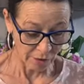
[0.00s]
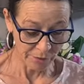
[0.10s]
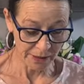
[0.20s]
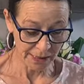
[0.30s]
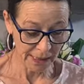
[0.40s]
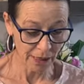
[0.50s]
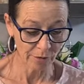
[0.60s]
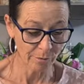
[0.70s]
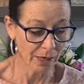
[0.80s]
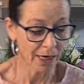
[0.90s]
obviously,
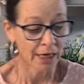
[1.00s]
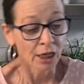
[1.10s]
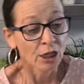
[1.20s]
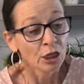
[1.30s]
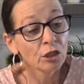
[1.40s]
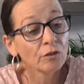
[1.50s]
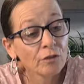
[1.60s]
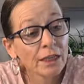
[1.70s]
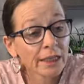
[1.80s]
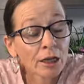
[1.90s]
of my
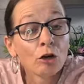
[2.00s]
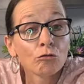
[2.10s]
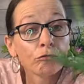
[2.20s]
lovely